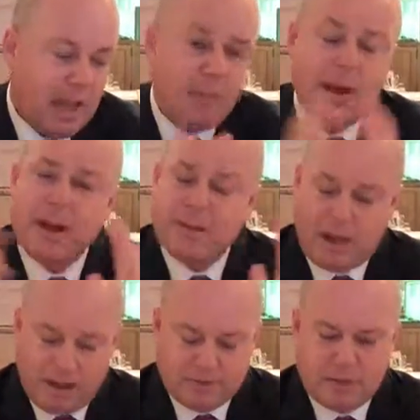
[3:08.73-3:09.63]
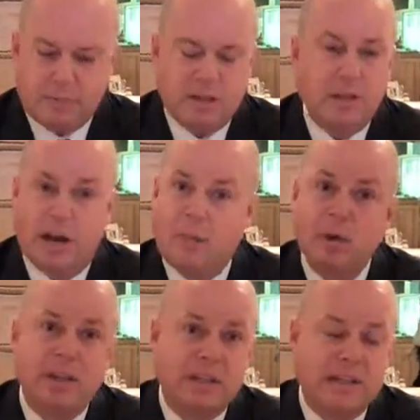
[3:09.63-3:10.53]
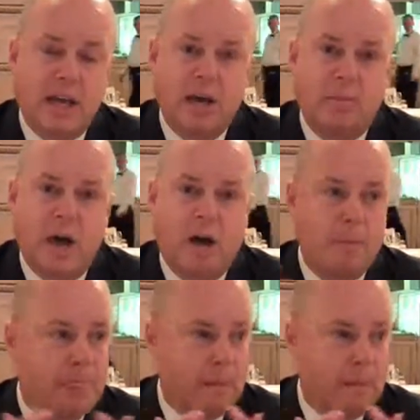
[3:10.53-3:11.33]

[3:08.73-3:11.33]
I have something that I'm really excited about.